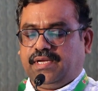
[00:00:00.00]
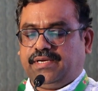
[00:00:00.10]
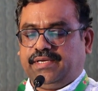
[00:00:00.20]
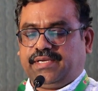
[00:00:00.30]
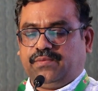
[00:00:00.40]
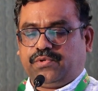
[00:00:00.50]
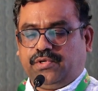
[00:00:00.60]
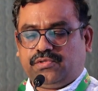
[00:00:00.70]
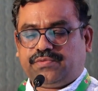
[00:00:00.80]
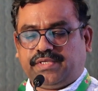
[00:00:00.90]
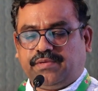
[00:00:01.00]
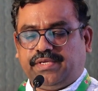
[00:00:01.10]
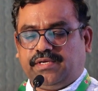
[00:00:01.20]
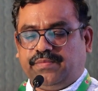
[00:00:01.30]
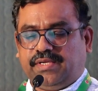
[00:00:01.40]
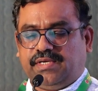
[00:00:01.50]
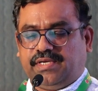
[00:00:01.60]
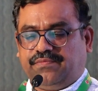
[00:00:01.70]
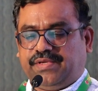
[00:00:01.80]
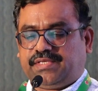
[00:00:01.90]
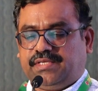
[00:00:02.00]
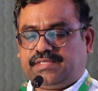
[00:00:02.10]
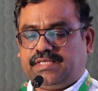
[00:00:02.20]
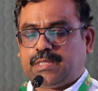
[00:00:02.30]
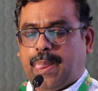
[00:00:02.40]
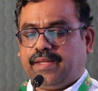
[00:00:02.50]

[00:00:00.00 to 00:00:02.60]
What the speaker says: and it can produce vitamin and mineral deficiencies.